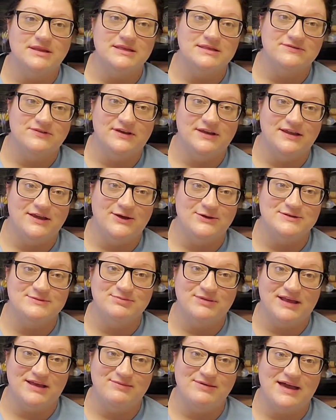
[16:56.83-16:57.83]
these videos,
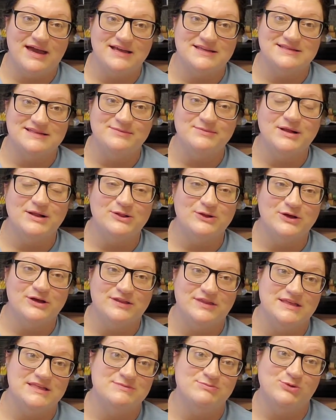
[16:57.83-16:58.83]
playbacks, and I'm like, look at
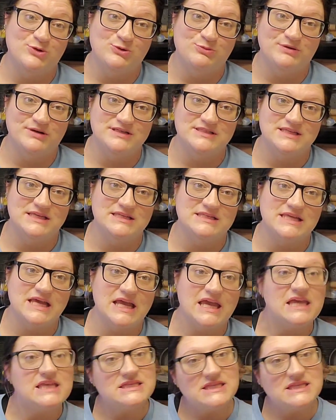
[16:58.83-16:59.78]
these bloopers, he's like, is